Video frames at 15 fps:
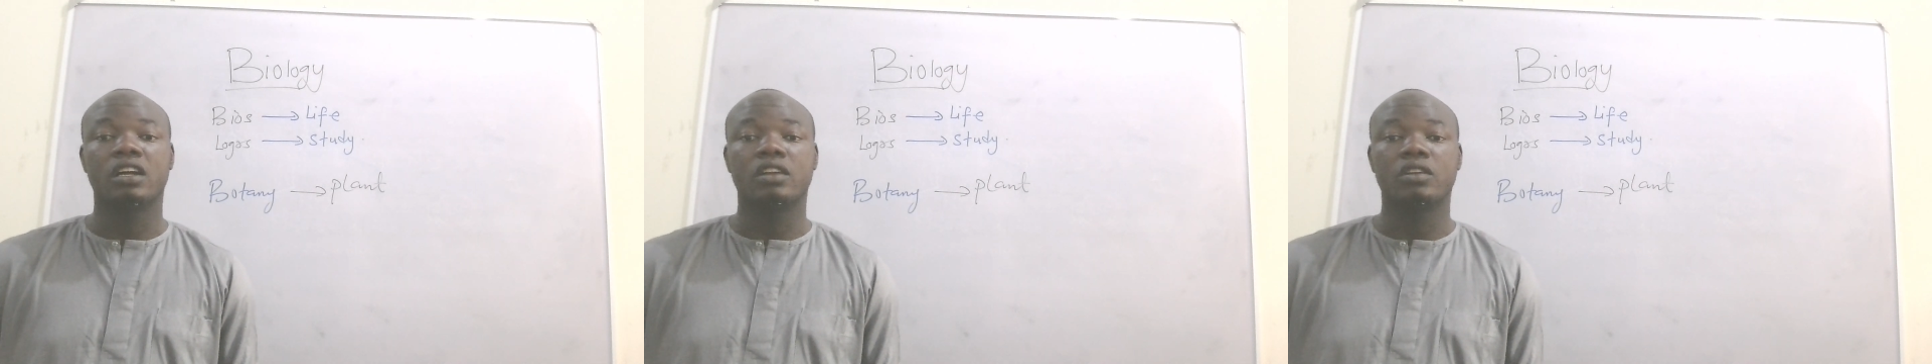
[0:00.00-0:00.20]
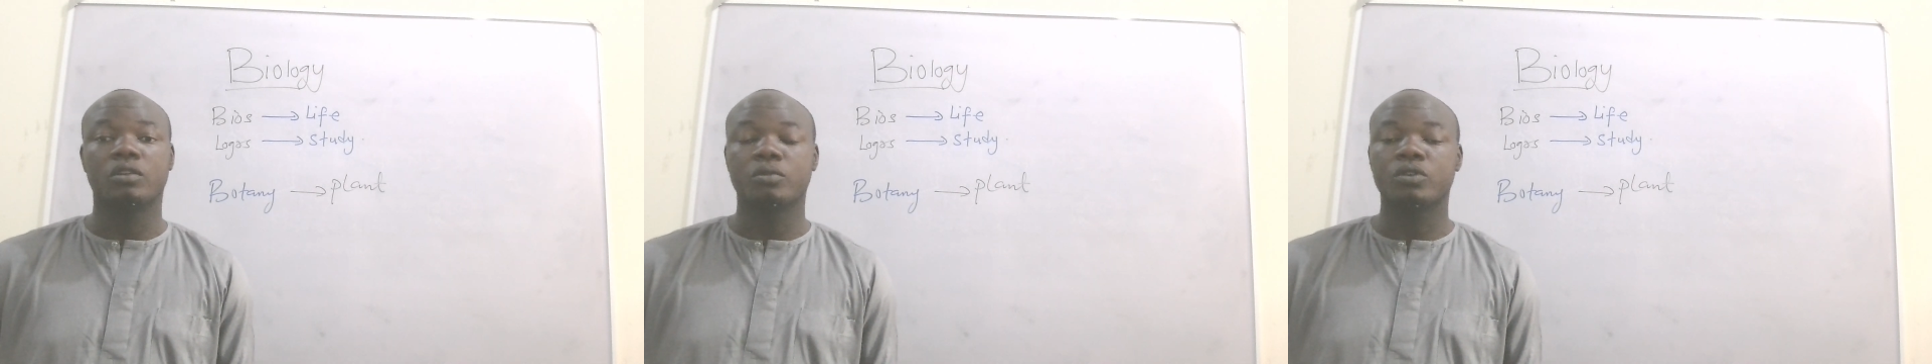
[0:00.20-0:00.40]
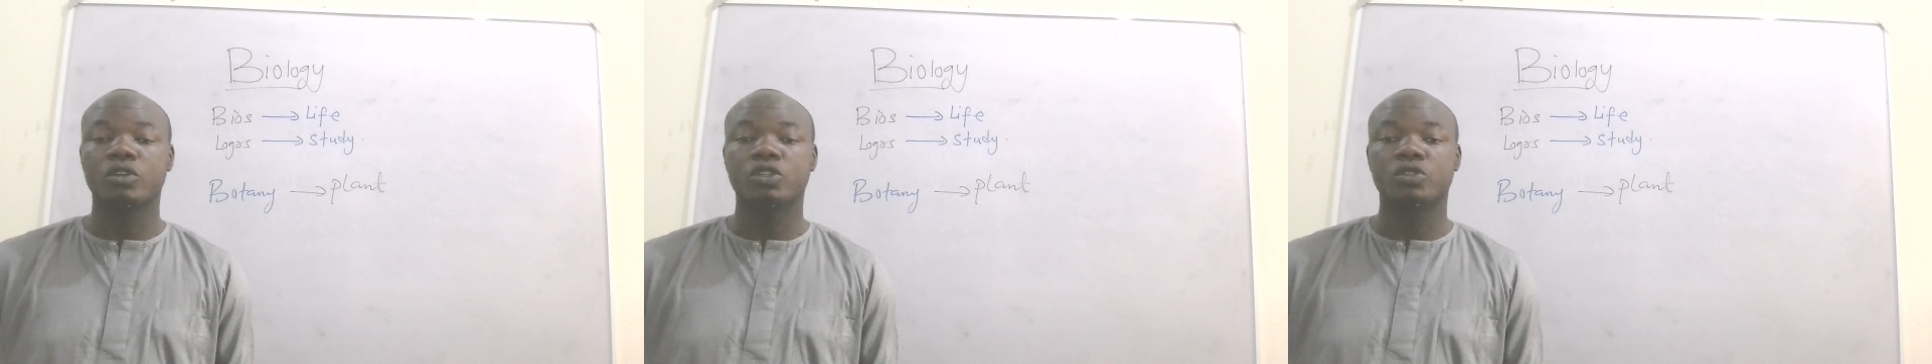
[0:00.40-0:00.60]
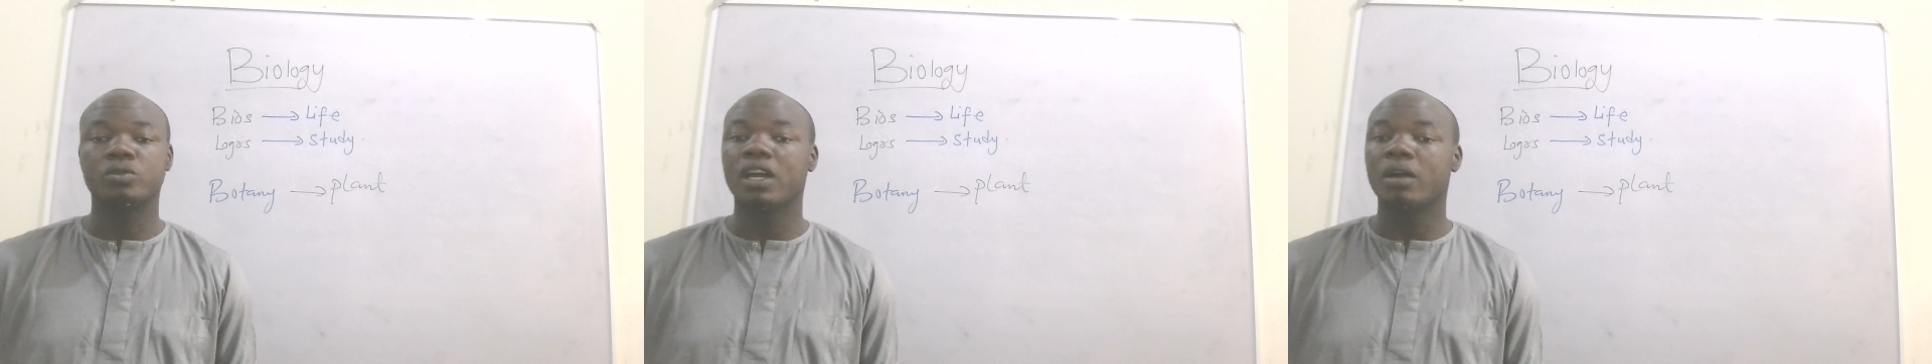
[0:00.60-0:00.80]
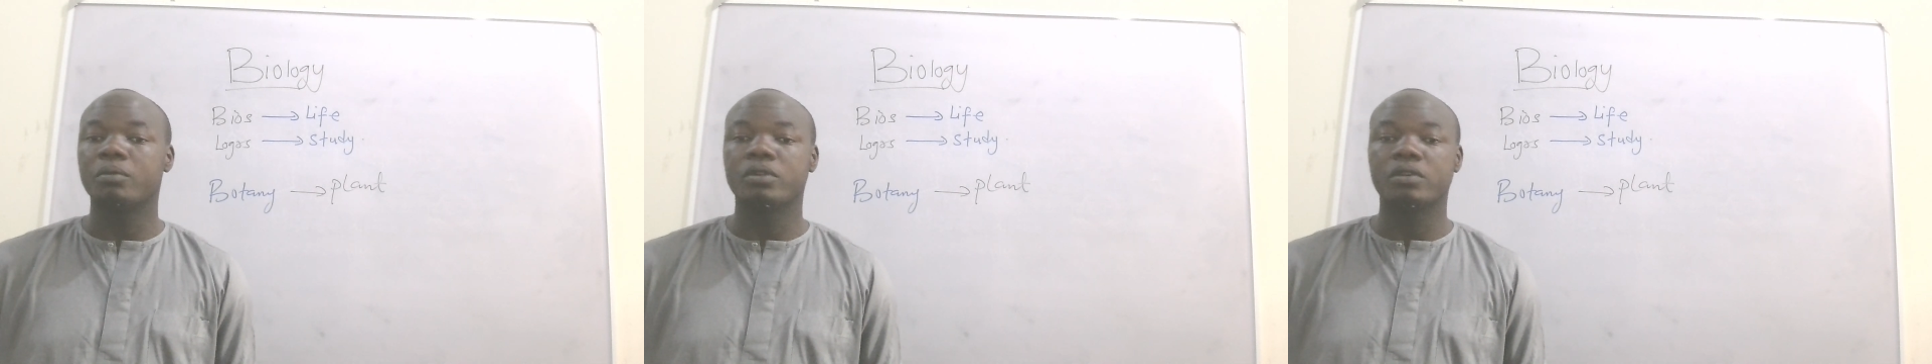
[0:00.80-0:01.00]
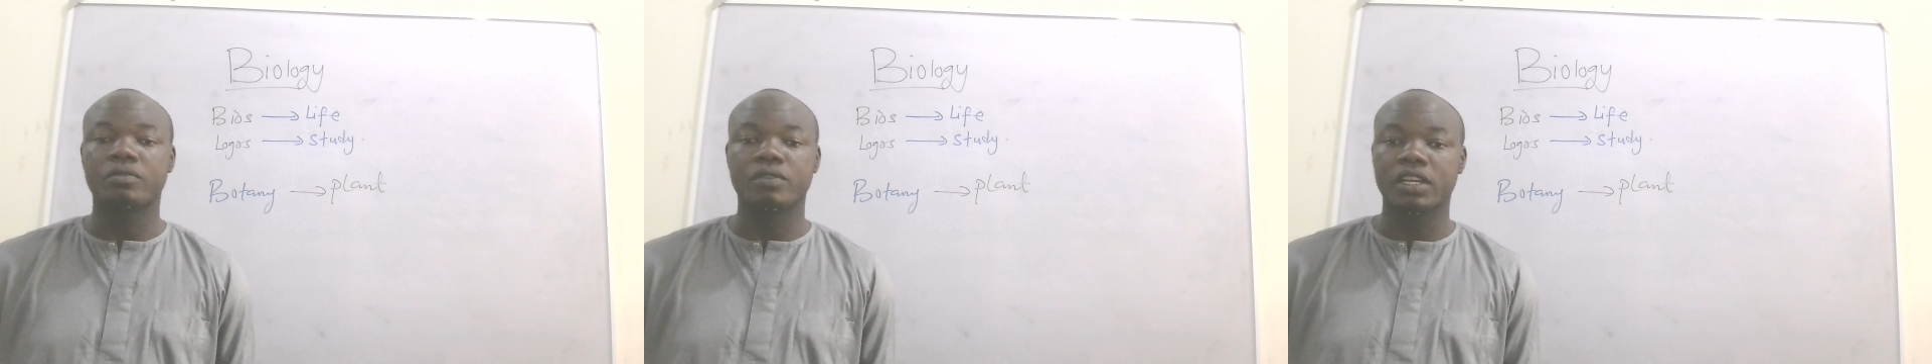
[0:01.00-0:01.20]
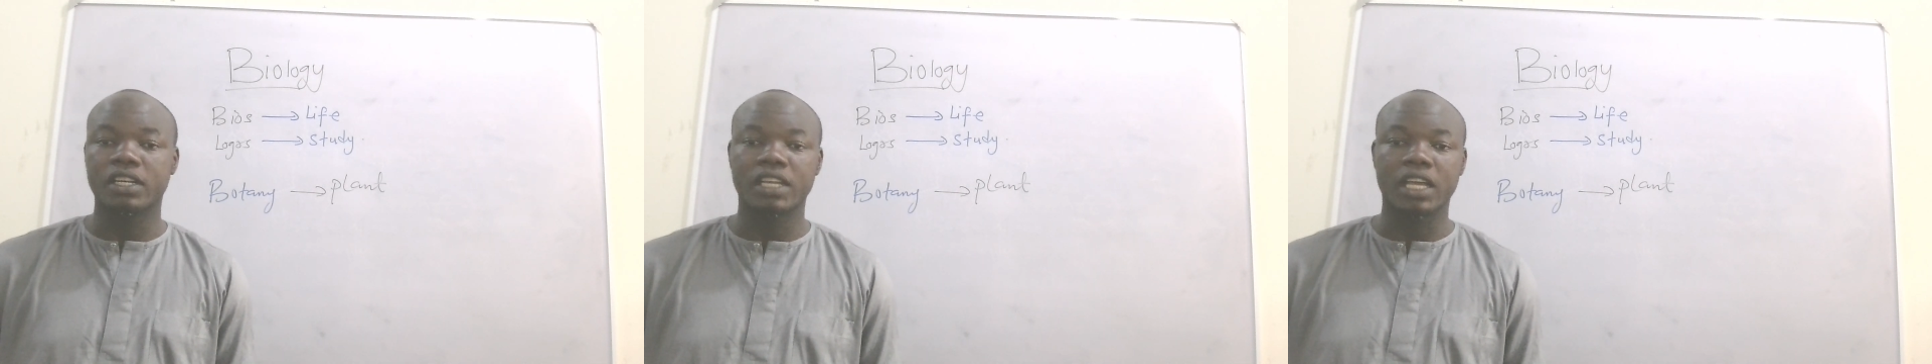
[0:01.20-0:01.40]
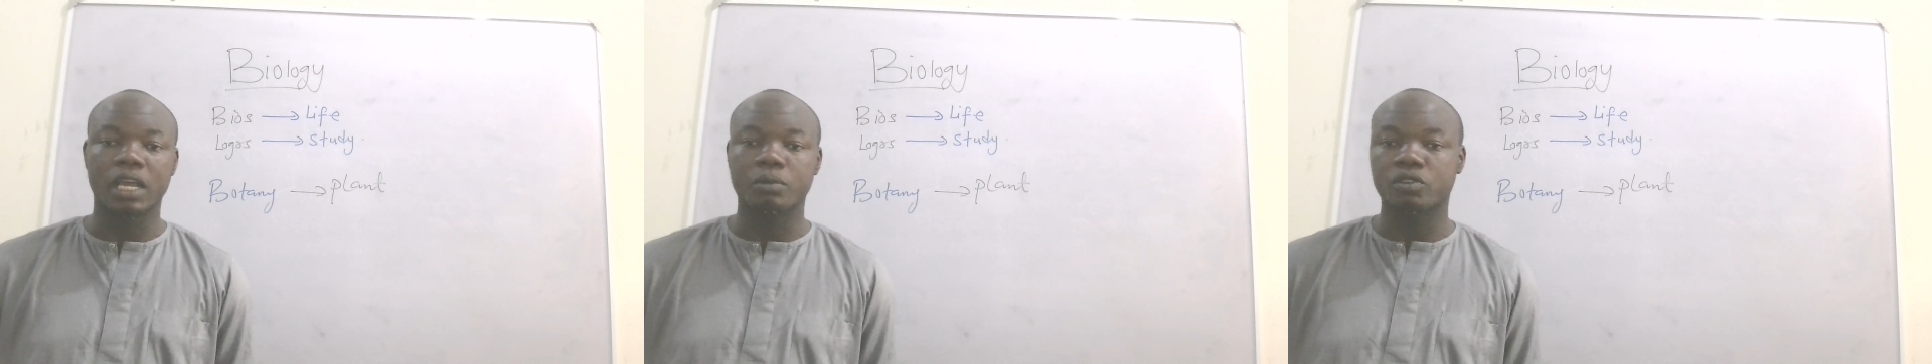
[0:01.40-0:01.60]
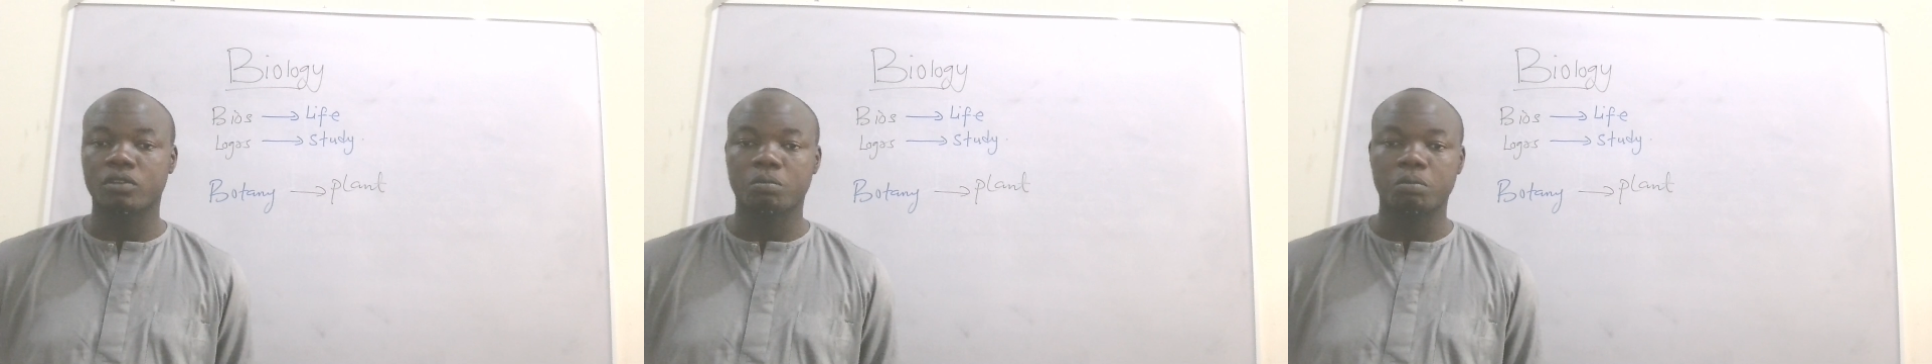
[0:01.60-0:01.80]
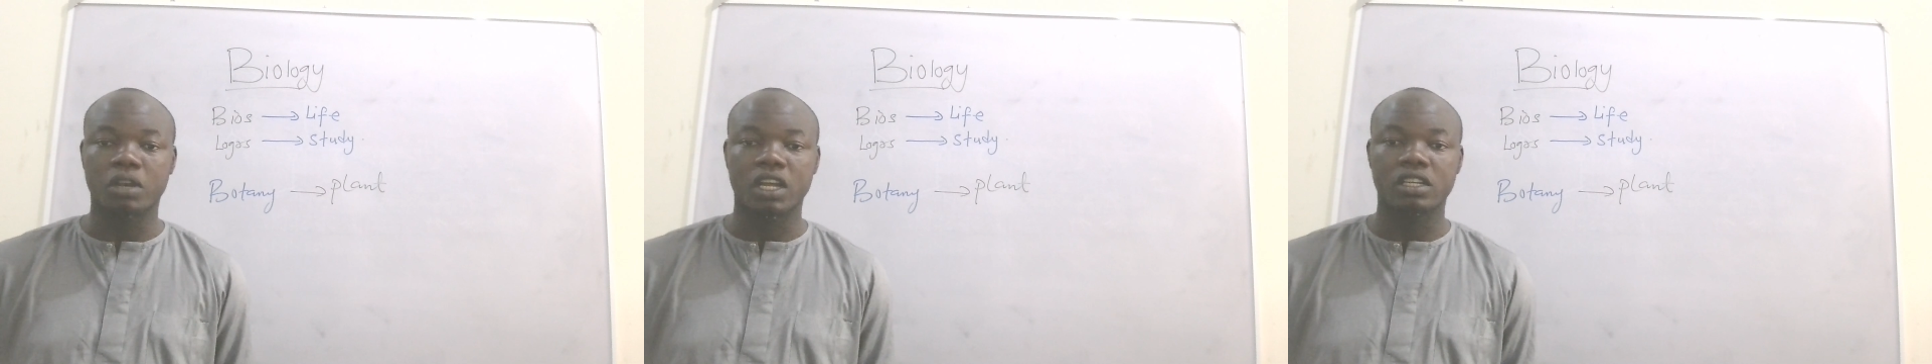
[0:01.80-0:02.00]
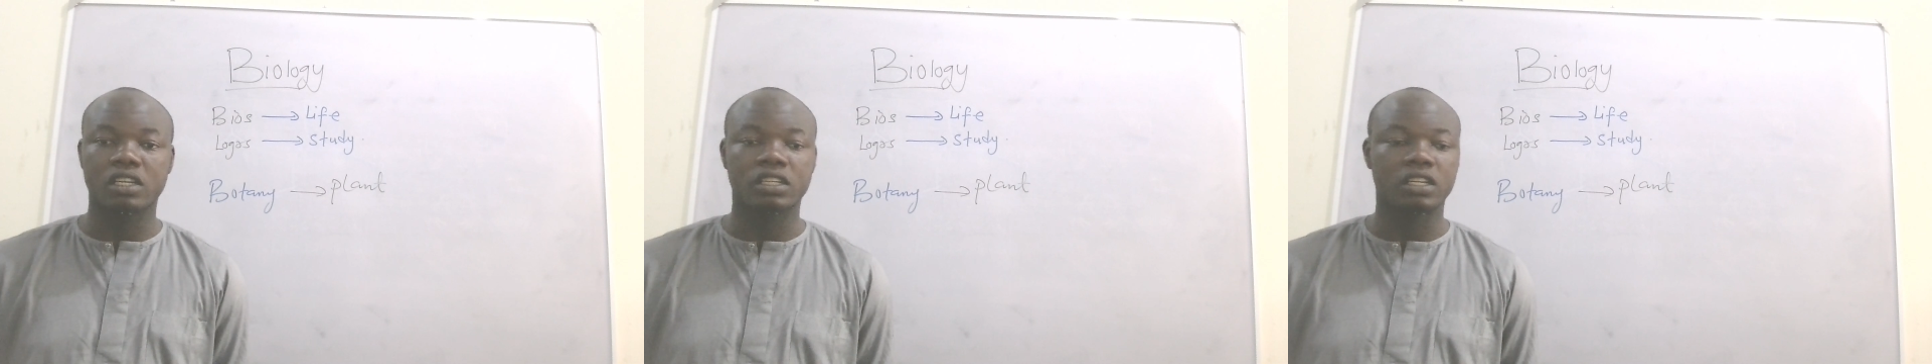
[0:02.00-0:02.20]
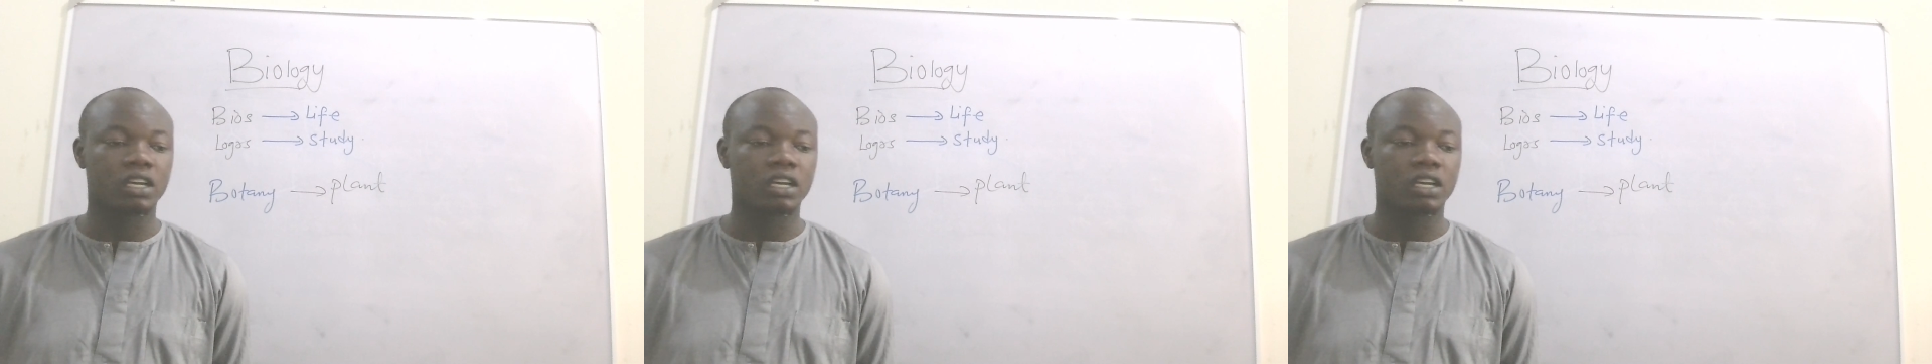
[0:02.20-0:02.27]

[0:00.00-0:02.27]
And of course we have different types of plants.